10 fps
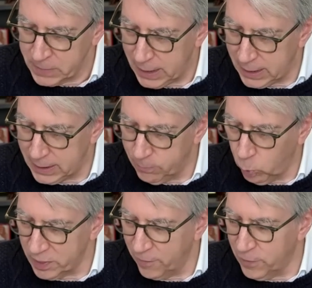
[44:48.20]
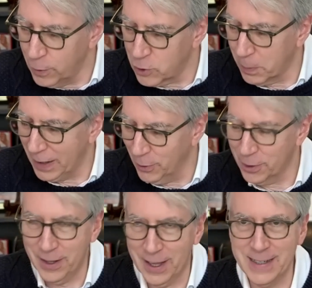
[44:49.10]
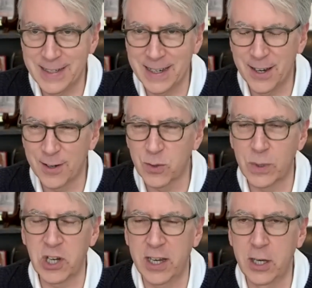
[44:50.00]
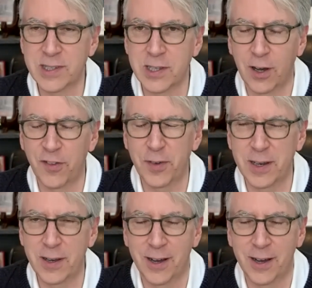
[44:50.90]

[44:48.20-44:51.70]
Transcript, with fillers: um, what the future might look like in 10 years, which I know is the often, uh,